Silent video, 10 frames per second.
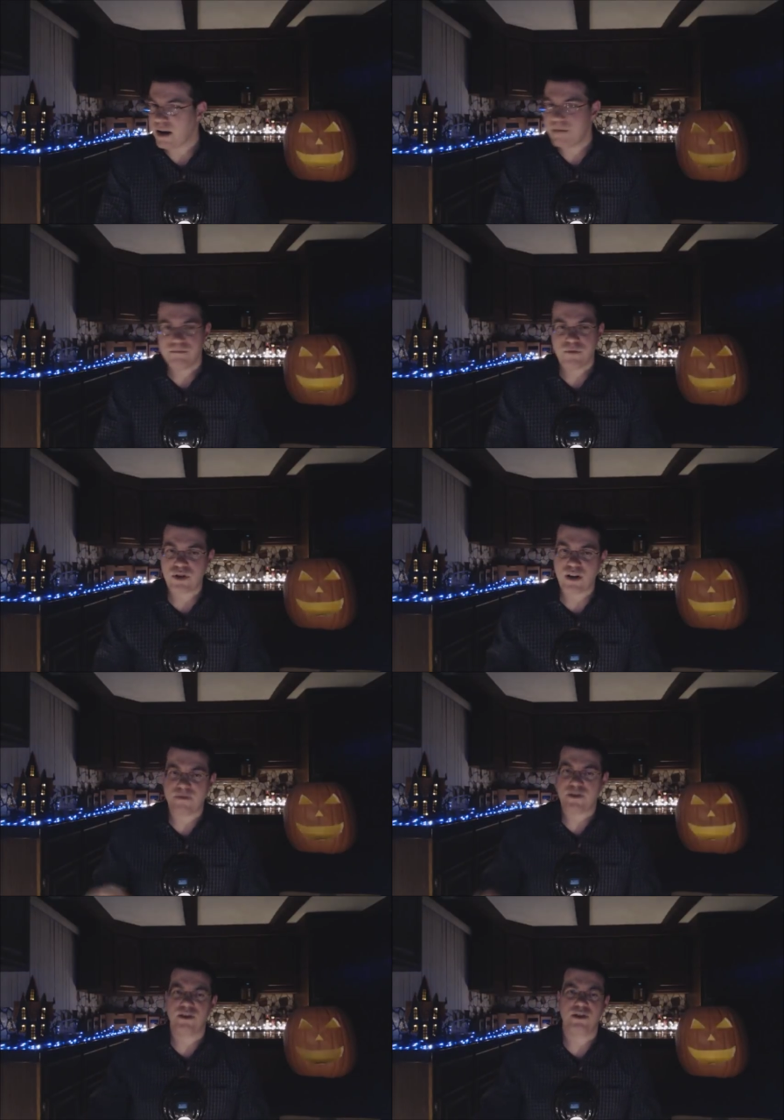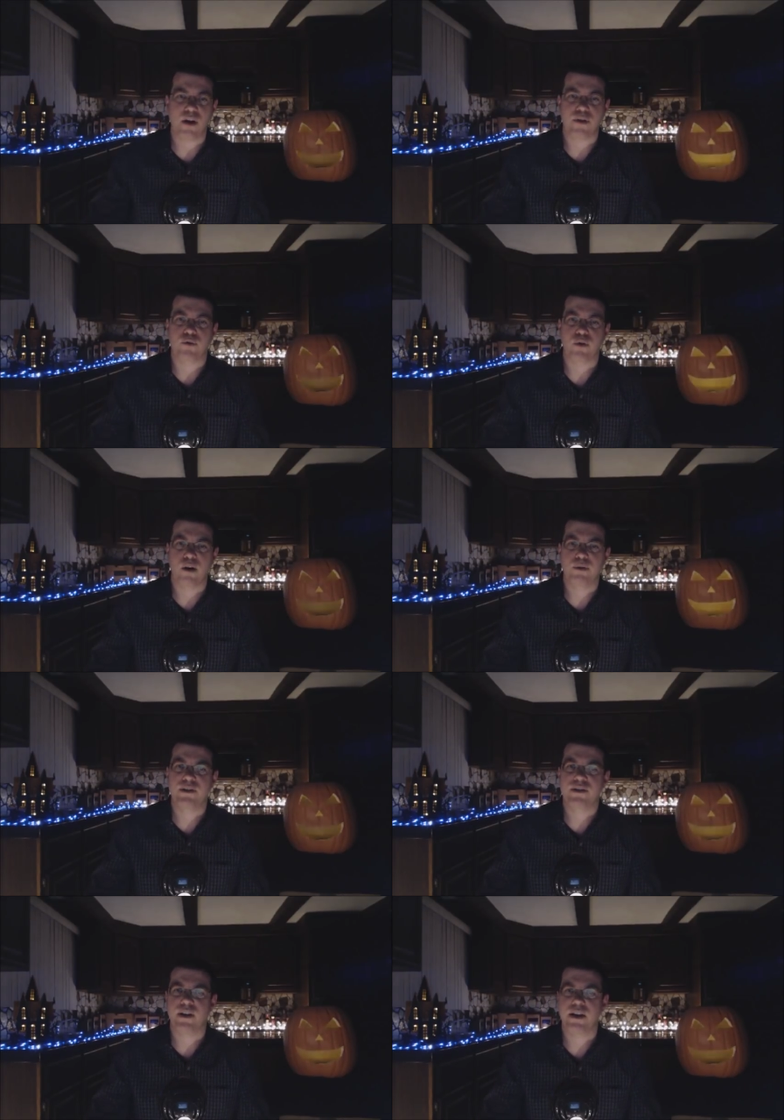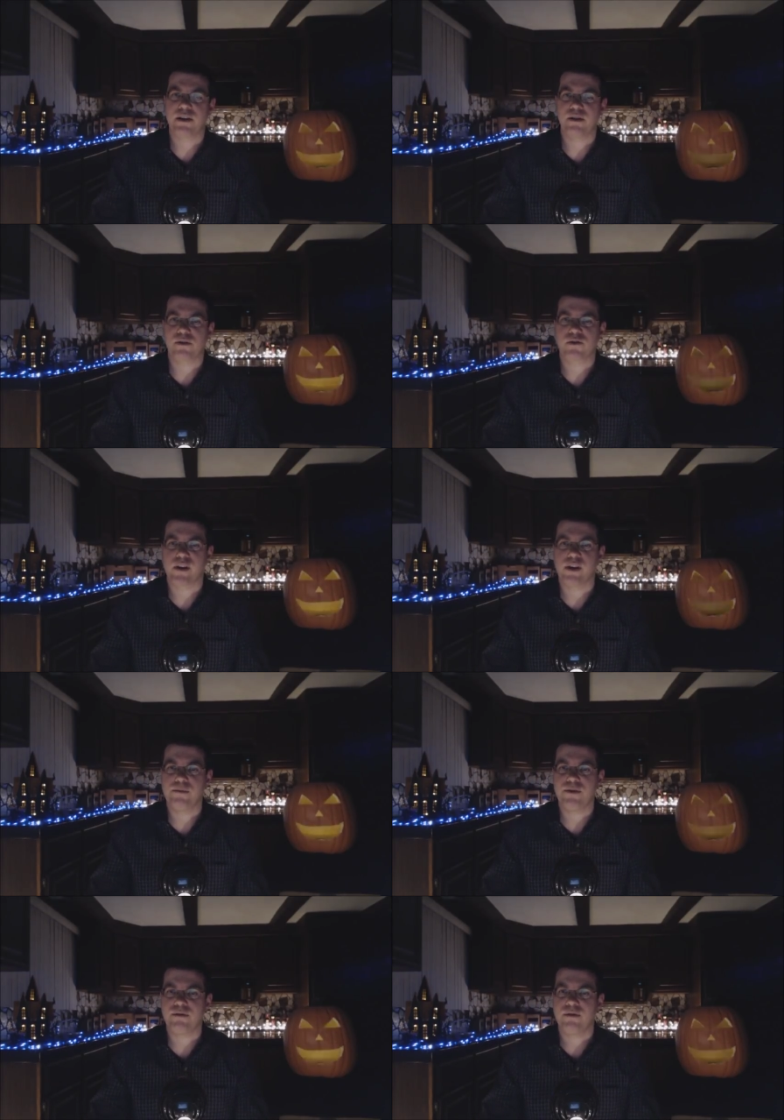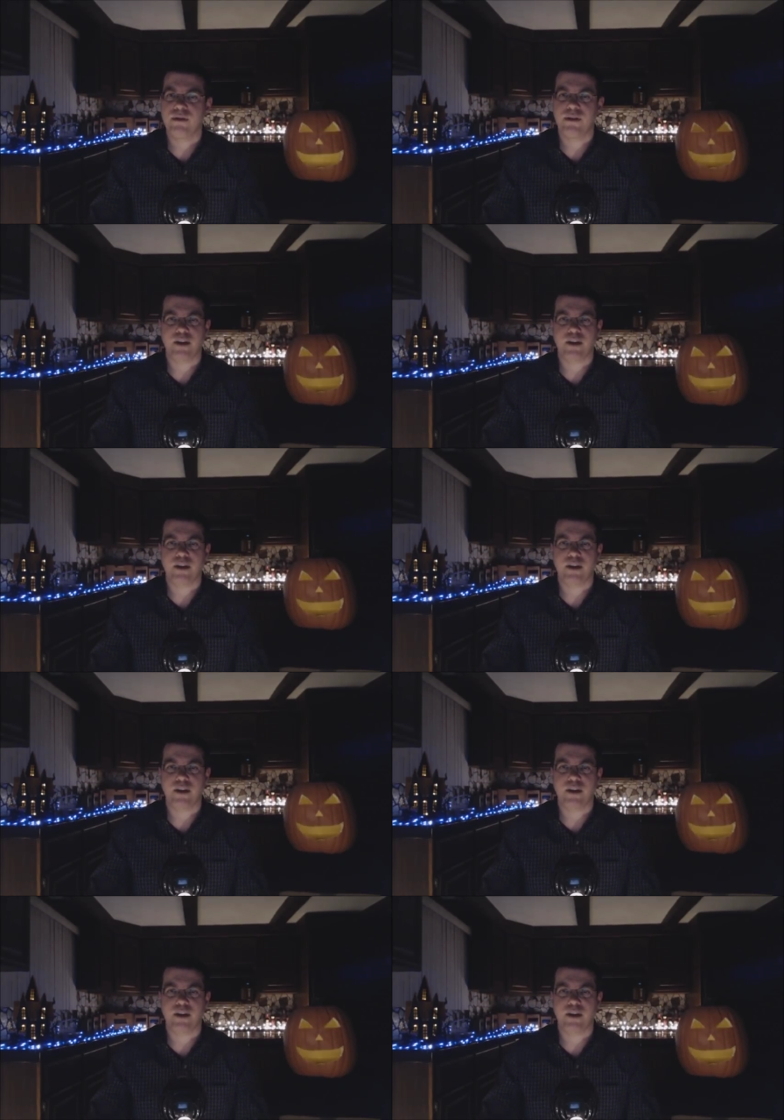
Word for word: Alright, there's obviously nothing wrong with disliking those films.